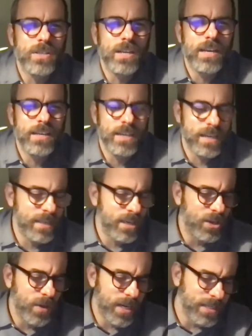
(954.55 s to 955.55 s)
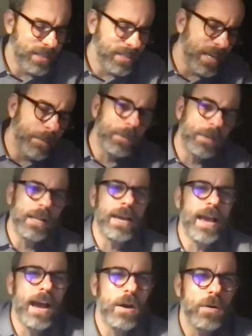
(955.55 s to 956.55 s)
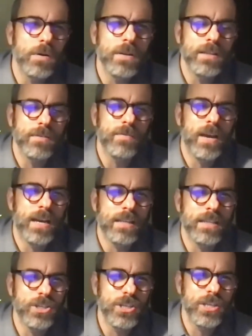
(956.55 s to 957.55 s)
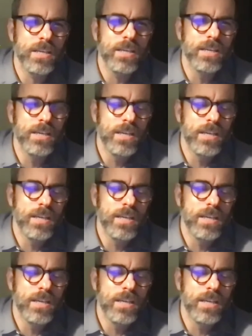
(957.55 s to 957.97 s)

And I think you kind of see it play out in the fact that she